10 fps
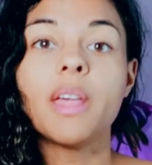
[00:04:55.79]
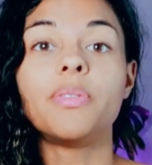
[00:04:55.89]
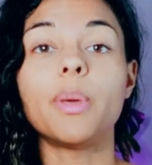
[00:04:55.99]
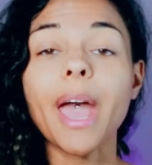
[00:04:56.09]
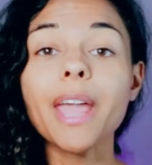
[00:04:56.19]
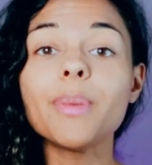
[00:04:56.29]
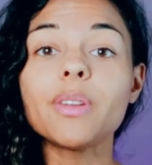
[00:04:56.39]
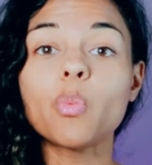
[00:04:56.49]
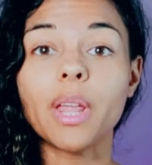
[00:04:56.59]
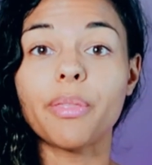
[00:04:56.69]
The
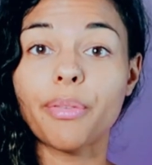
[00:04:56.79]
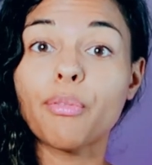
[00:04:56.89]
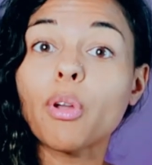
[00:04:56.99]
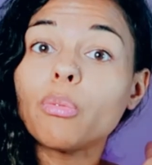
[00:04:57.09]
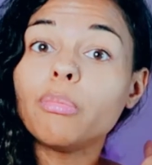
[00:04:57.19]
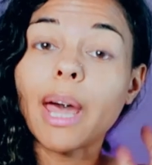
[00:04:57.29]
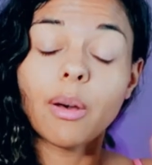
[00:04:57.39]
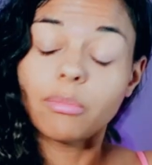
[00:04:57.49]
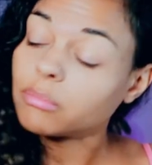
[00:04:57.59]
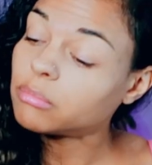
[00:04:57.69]
payment went through.
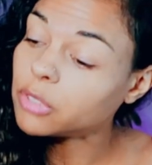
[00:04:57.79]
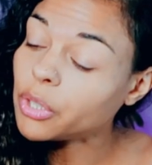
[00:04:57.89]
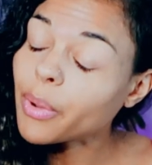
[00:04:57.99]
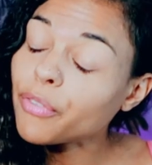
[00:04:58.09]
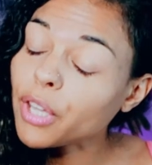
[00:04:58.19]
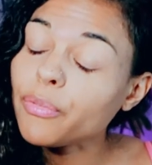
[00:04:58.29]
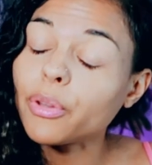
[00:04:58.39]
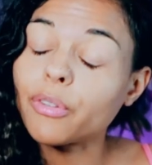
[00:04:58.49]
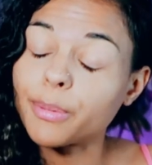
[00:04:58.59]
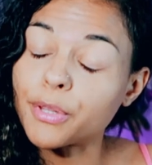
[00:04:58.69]
Now, you know, I forgive
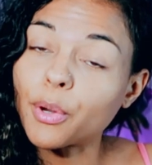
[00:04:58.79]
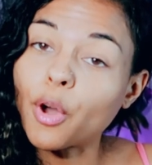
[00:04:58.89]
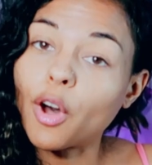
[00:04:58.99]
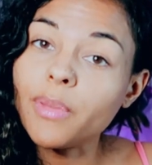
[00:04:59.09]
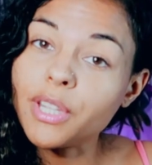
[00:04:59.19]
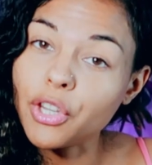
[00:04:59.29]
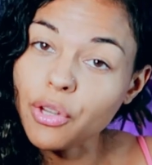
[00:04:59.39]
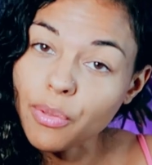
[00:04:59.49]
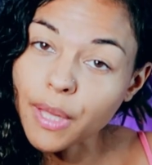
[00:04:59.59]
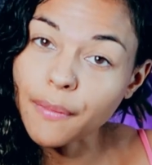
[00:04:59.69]
you, Crypto dot com. It's a
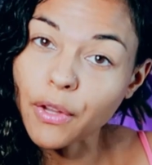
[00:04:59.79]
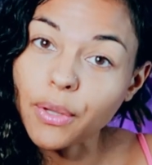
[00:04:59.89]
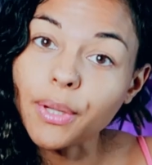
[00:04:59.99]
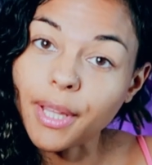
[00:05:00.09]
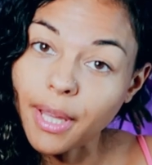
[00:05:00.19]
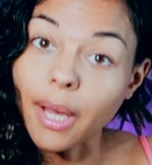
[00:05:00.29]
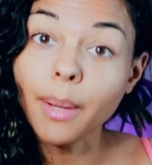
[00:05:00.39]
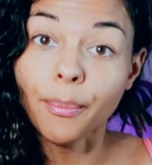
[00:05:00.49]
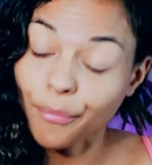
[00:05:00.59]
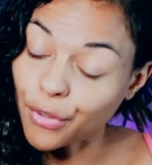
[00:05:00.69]
new thing that you're doing here.
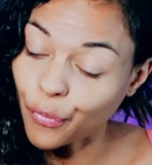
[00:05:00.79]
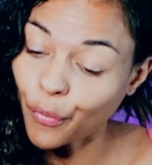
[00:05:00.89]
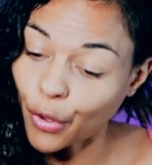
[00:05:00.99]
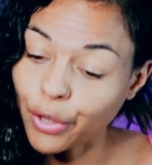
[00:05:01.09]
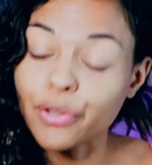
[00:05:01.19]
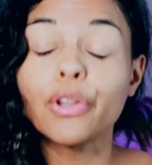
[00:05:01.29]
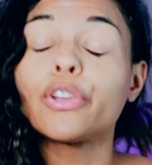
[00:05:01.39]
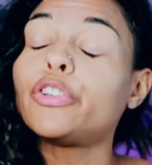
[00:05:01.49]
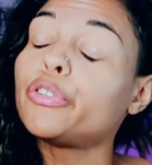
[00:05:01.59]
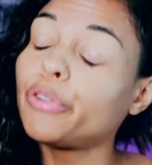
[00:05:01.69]
It's fine, as
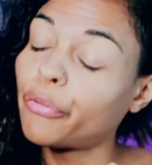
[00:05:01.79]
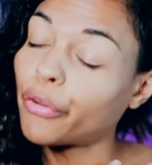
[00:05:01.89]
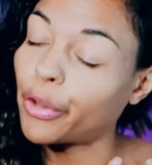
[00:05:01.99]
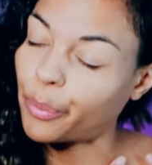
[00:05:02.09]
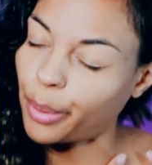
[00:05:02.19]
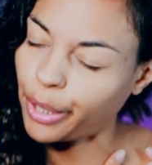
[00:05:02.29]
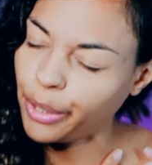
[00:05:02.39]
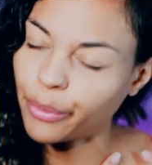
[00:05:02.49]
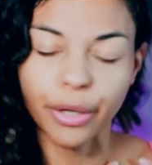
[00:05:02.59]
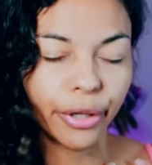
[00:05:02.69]
long as you refund
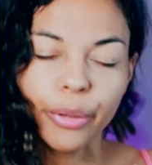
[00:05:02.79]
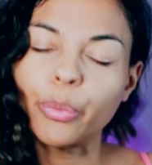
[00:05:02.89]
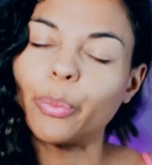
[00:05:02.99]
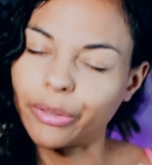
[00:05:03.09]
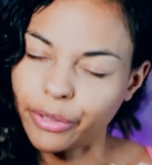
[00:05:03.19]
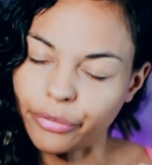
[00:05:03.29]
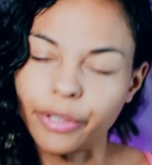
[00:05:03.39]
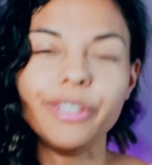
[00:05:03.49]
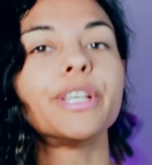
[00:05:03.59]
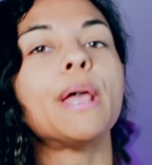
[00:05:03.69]
me. Okay, I want my
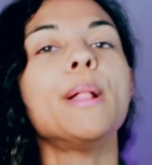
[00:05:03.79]
refund.